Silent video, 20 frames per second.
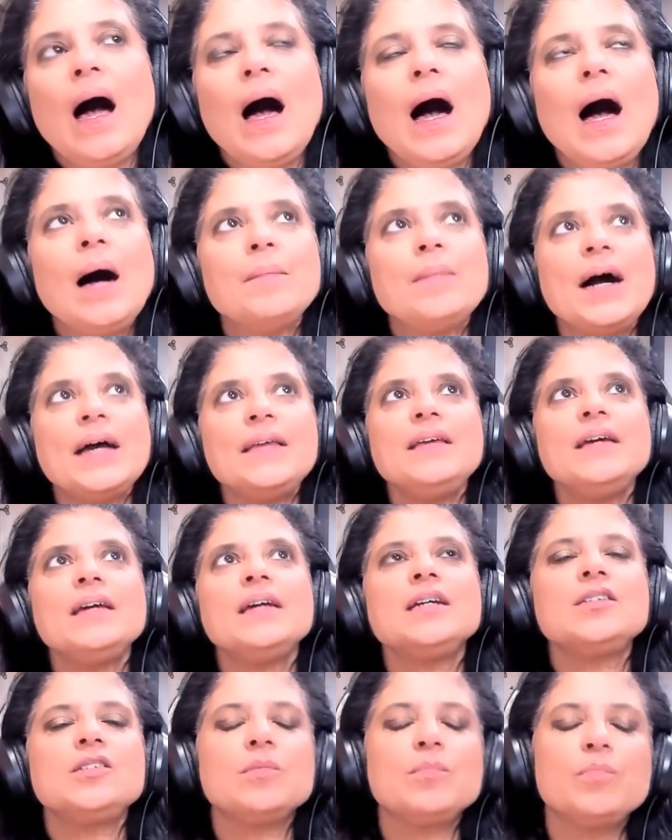I
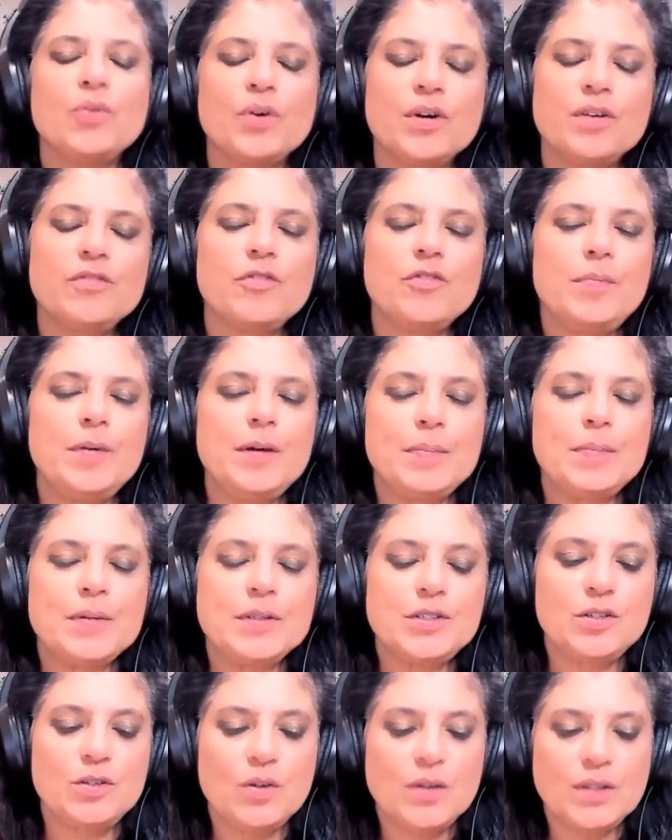think it's important for people
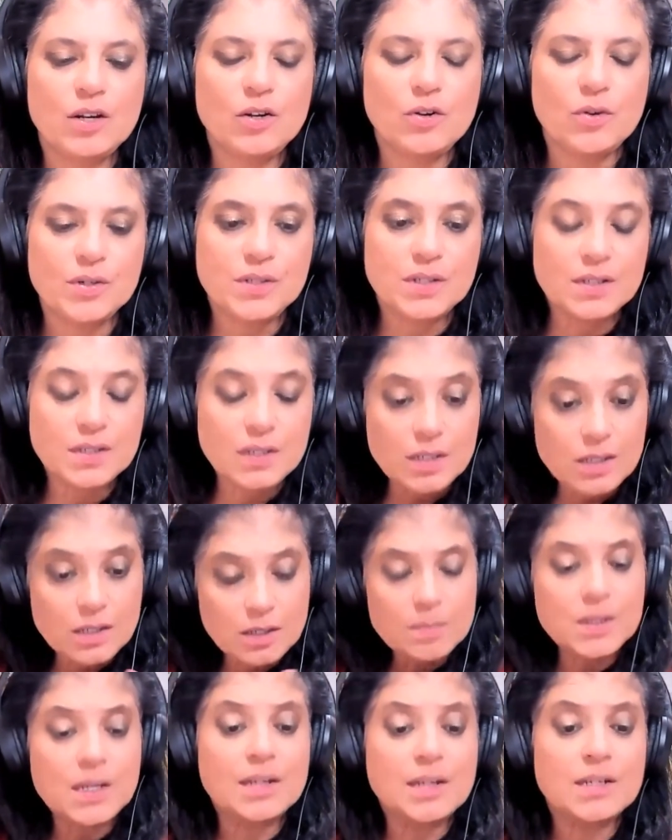to know that
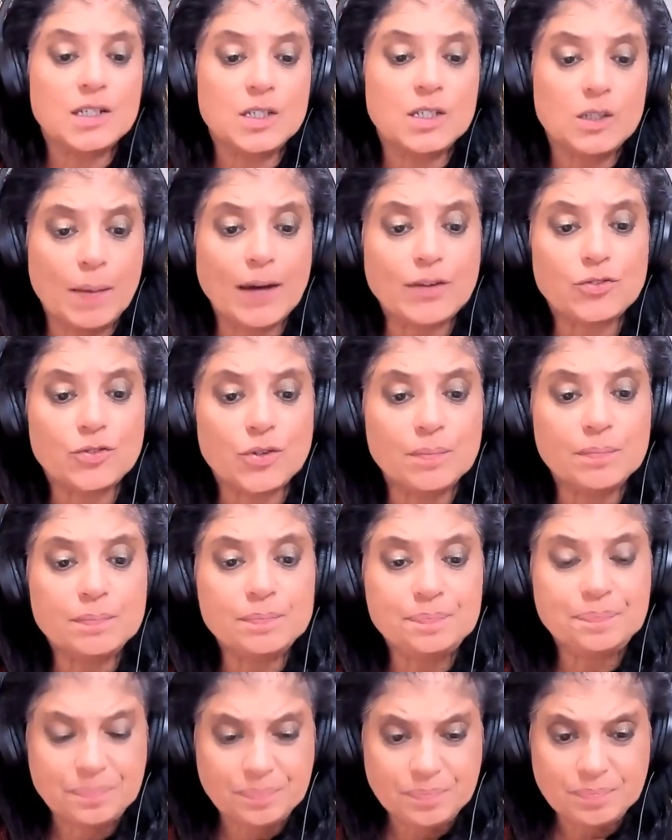narcissism's on a
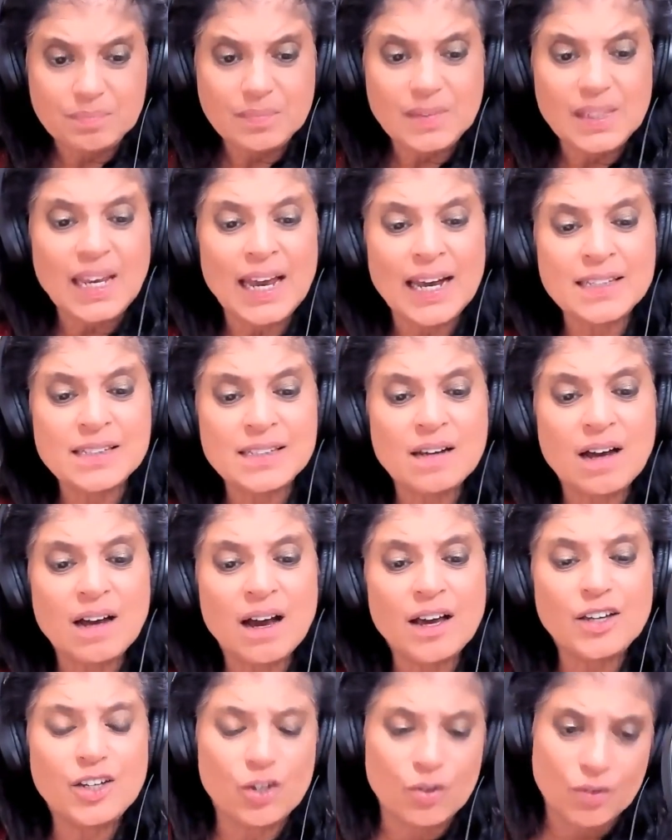spectrum. It's
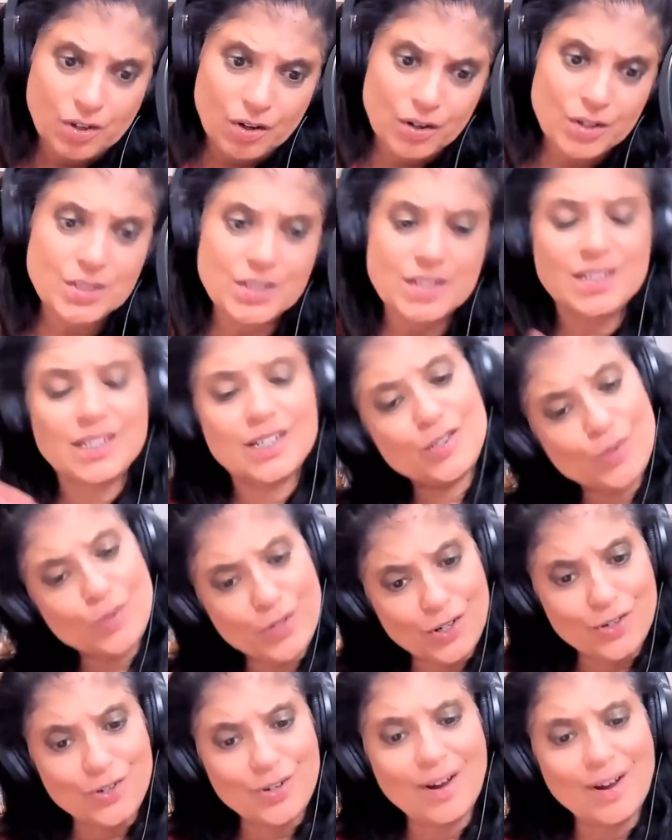not you're a narcissist or
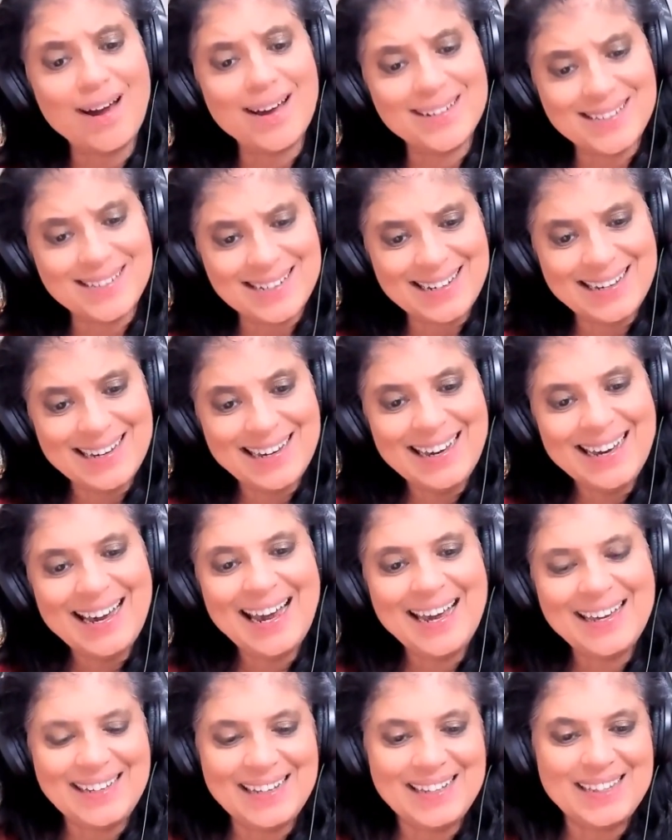you're not.
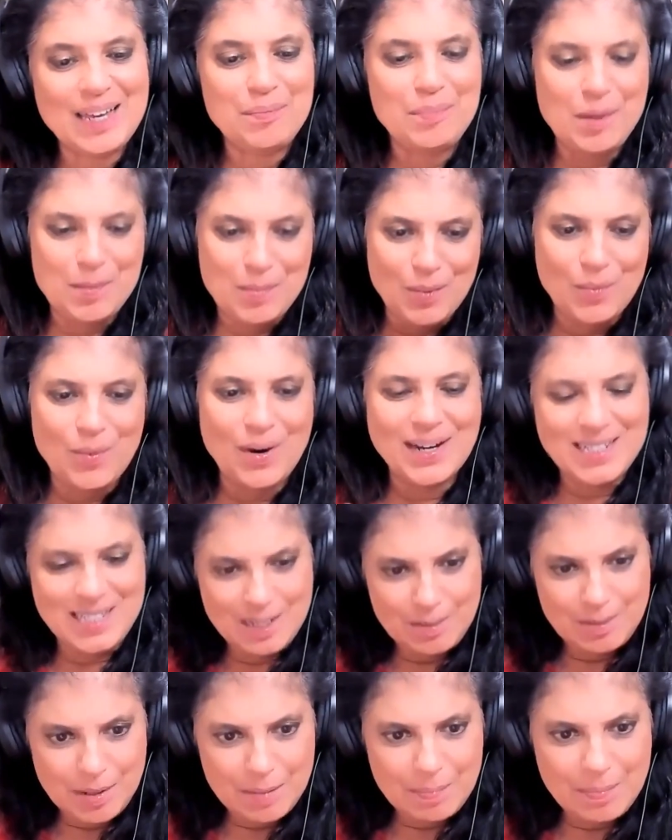I think that people want it
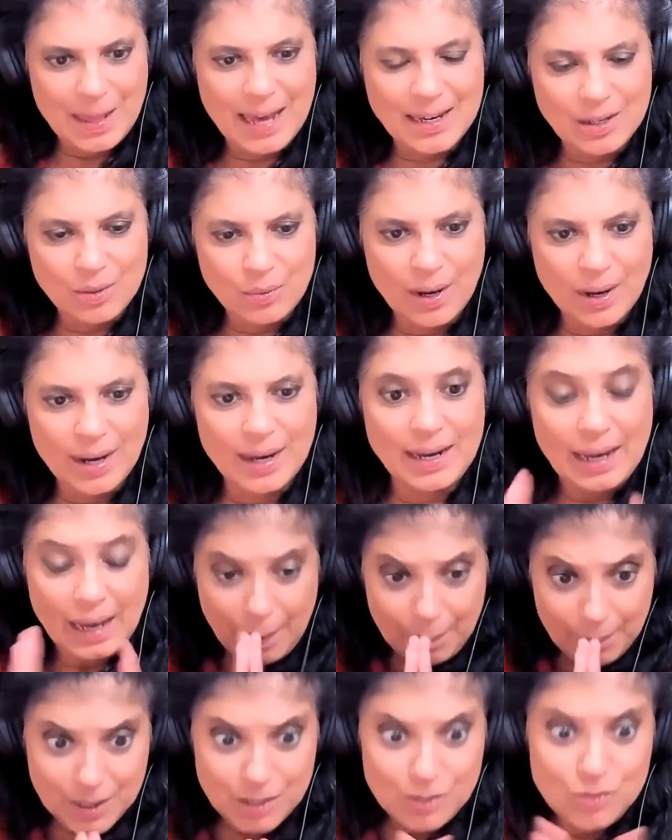to be black and white,
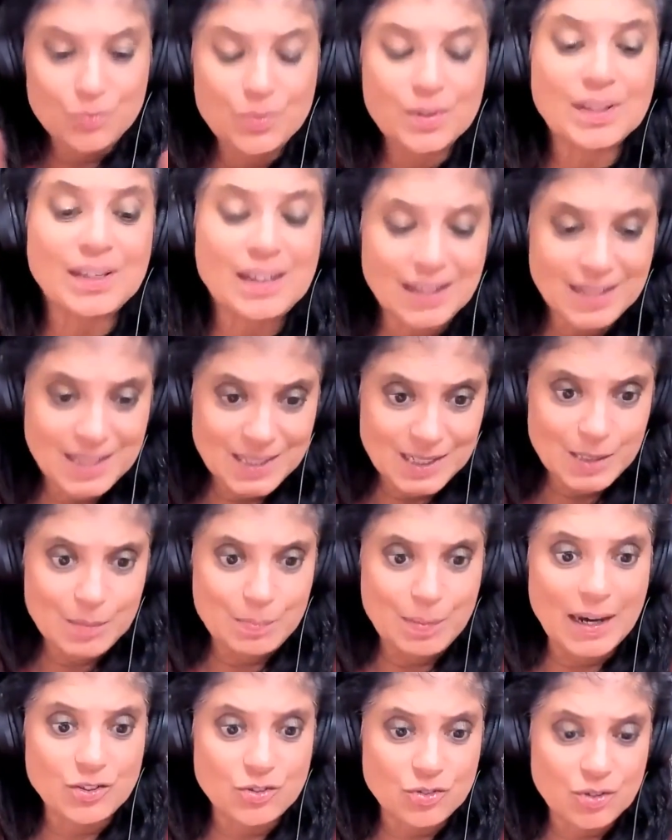but it's really on a
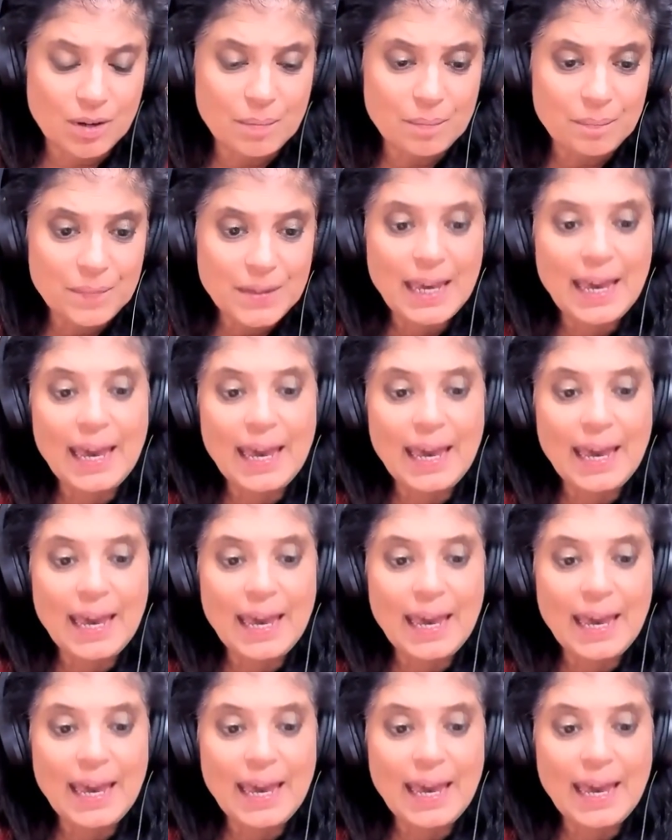spectrum.